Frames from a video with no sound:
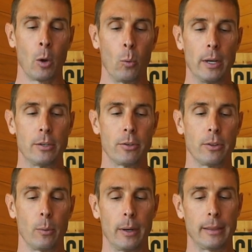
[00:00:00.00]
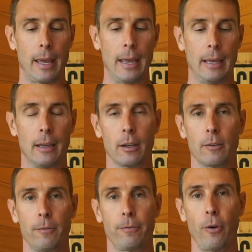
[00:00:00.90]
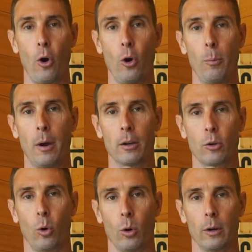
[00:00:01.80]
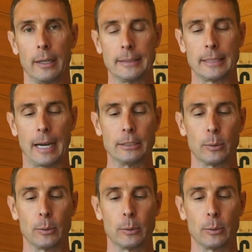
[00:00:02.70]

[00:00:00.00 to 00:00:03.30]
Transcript: with a foam core inside.